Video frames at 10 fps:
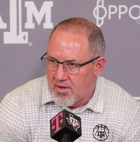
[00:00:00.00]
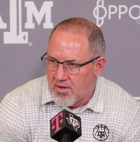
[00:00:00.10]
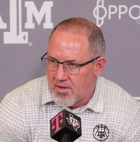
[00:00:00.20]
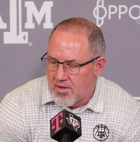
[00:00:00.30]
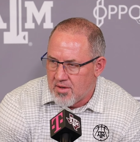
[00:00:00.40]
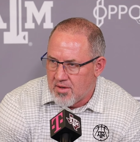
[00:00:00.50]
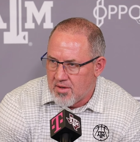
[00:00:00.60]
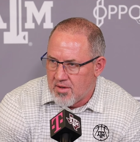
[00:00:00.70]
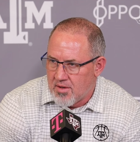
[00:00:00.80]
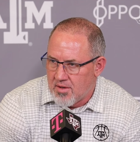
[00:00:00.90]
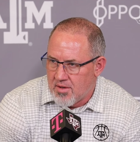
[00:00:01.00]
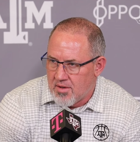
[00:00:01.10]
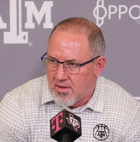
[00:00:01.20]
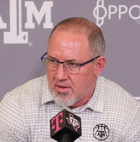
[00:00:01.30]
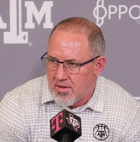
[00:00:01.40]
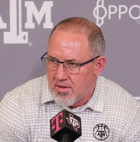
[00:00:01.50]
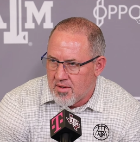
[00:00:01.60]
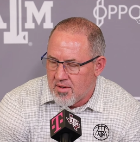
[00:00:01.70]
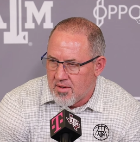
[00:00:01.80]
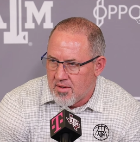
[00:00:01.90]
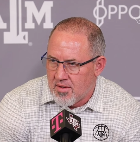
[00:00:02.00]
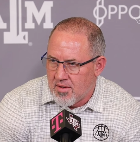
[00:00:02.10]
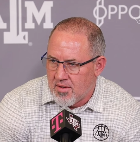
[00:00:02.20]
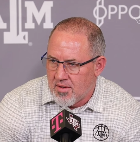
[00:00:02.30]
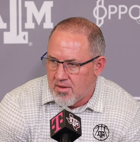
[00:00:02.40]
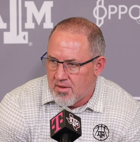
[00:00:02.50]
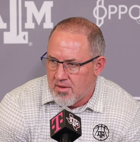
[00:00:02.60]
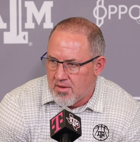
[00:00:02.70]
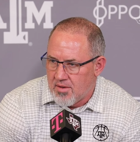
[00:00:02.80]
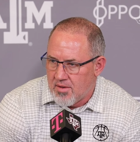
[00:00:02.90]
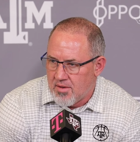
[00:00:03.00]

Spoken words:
(no one is talking)